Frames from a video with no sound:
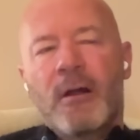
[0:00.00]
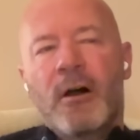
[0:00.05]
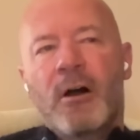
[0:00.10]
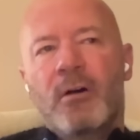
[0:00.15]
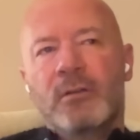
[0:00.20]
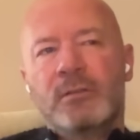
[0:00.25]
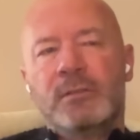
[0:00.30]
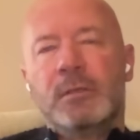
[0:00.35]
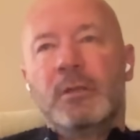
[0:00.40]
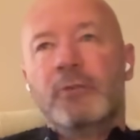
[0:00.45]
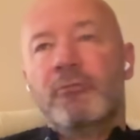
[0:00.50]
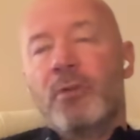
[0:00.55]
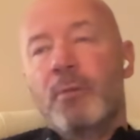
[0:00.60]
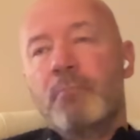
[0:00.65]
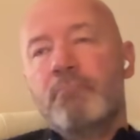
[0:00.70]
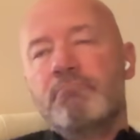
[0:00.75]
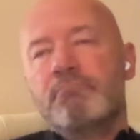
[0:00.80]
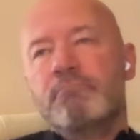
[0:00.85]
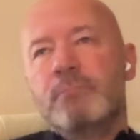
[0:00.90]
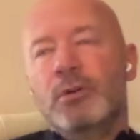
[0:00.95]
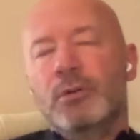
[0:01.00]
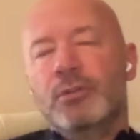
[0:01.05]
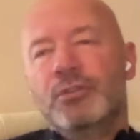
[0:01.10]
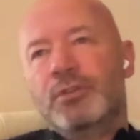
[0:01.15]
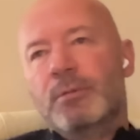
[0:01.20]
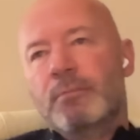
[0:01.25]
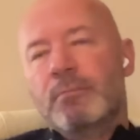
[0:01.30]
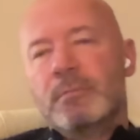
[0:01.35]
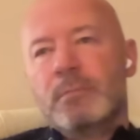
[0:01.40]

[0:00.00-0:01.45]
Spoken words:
Arsenal are a much,